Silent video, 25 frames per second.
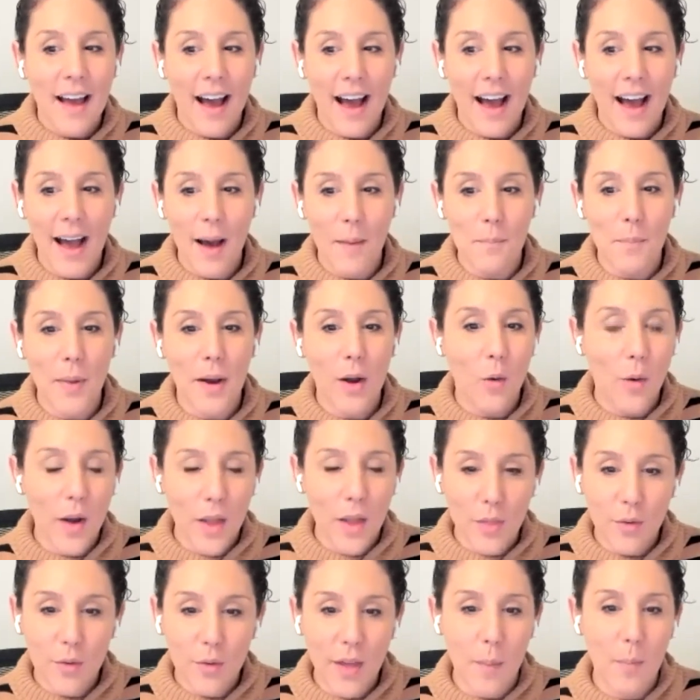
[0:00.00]
Um, but
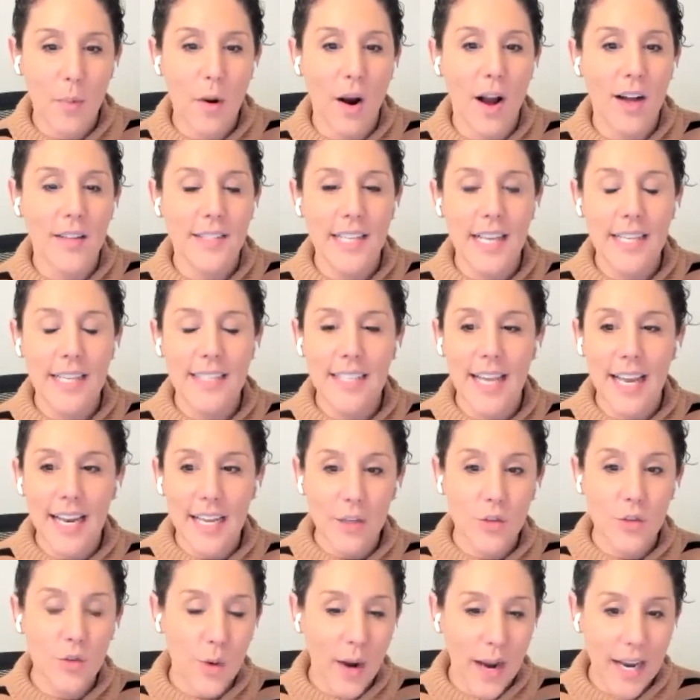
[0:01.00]
going through that process,
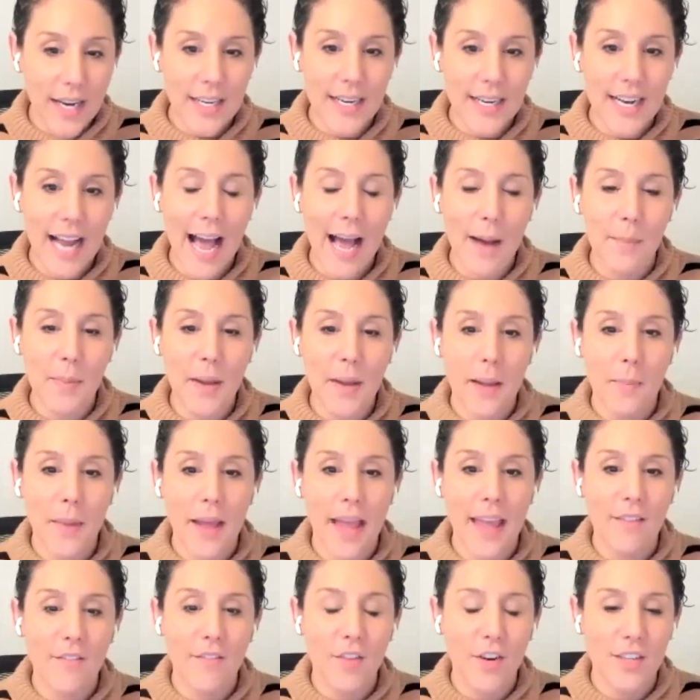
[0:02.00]
getting trained in habit and
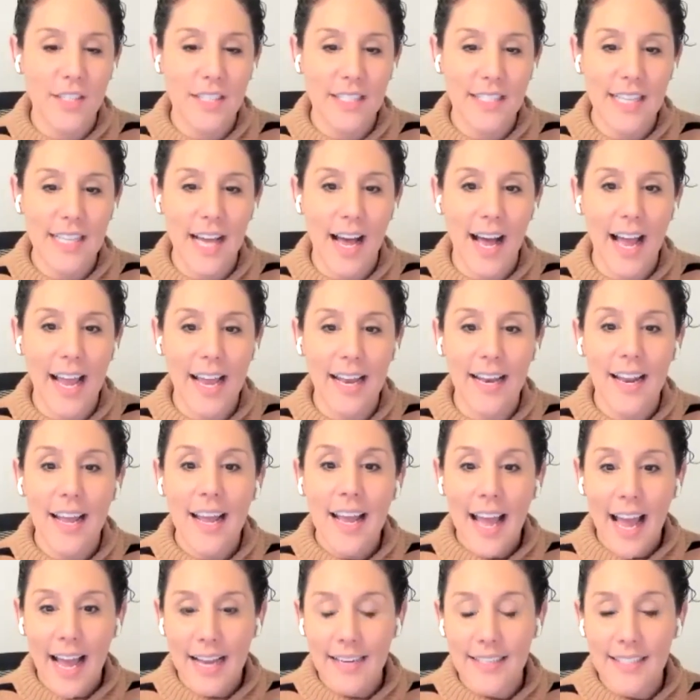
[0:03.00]
behavior design
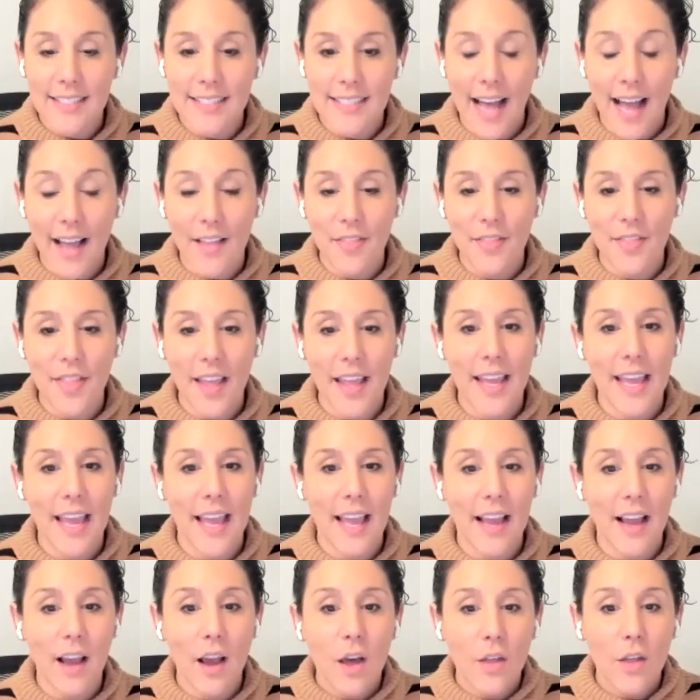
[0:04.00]
and design
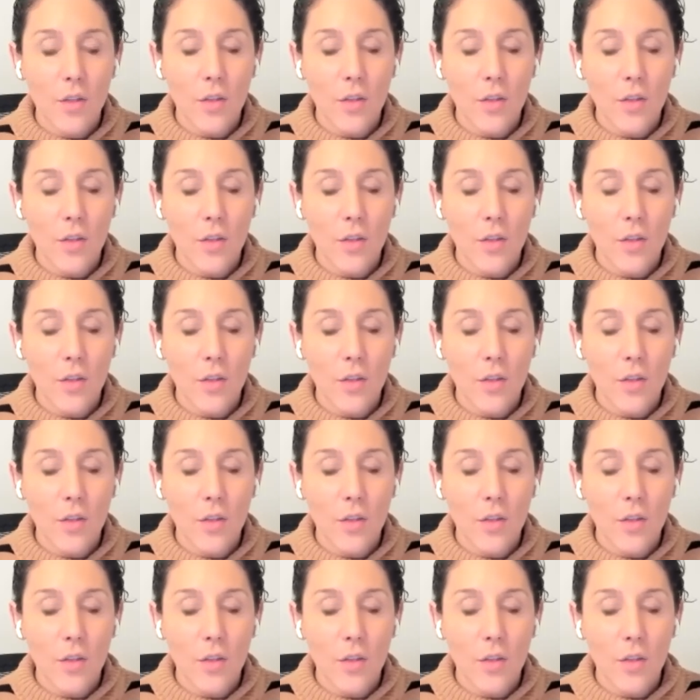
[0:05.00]
thinking,